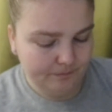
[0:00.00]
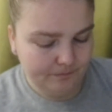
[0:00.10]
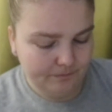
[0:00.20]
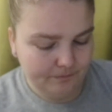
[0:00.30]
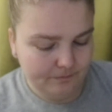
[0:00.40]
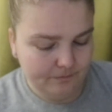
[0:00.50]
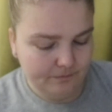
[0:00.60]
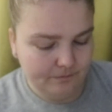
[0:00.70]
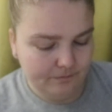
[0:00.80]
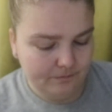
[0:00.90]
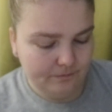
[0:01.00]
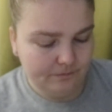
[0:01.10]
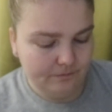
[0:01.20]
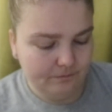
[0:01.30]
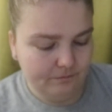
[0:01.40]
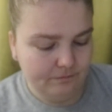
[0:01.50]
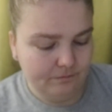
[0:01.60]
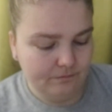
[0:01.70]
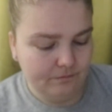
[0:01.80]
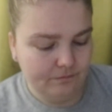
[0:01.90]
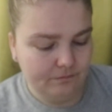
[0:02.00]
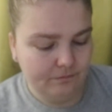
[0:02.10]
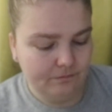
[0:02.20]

[no speech]